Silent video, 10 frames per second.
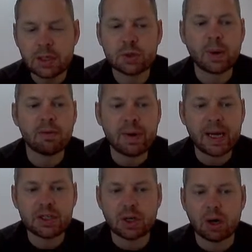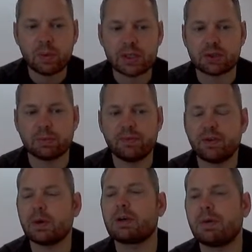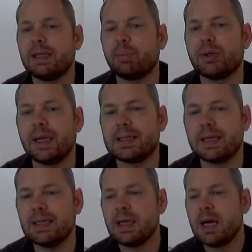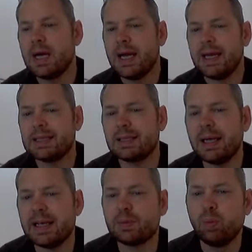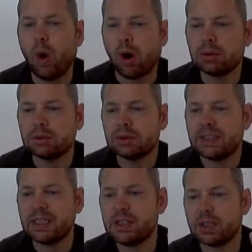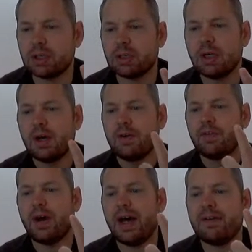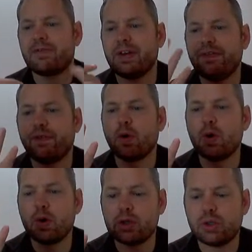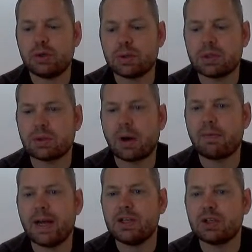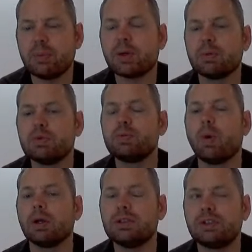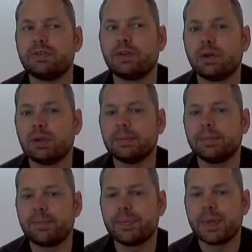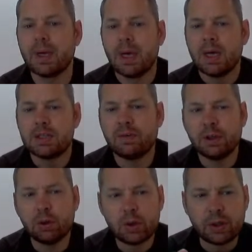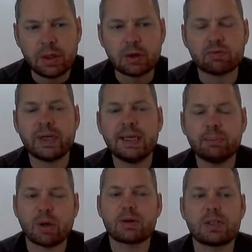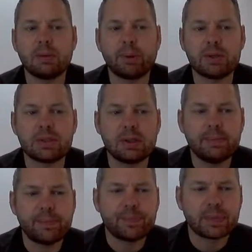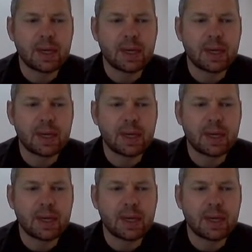So our ratio, which some of you are correctly predicting, is that it's 1 teacher for every 4 students. So our ratio becomes 1 to 4. So if you look at the green box at the bottom,